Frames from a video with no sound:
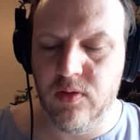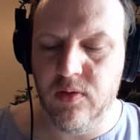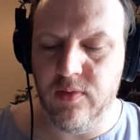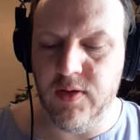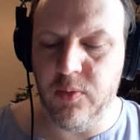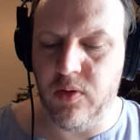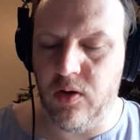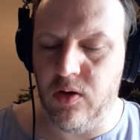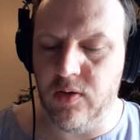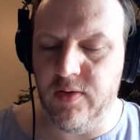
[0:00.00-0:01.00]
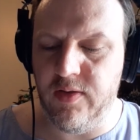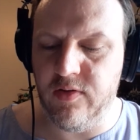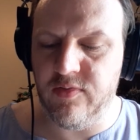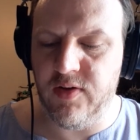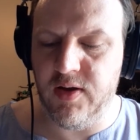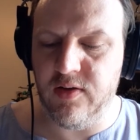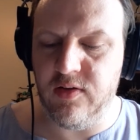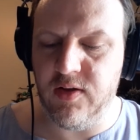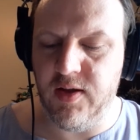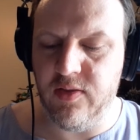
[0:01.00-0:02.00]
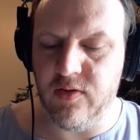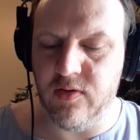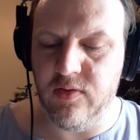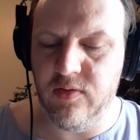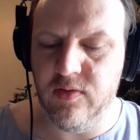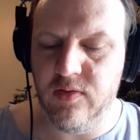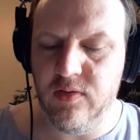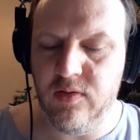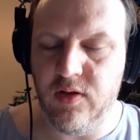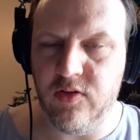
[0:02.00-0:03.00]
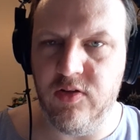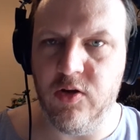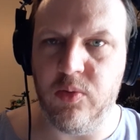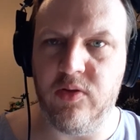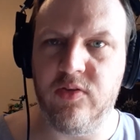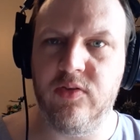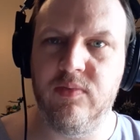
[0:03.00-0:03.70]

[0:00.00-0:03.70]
They were all in their fight together as equals.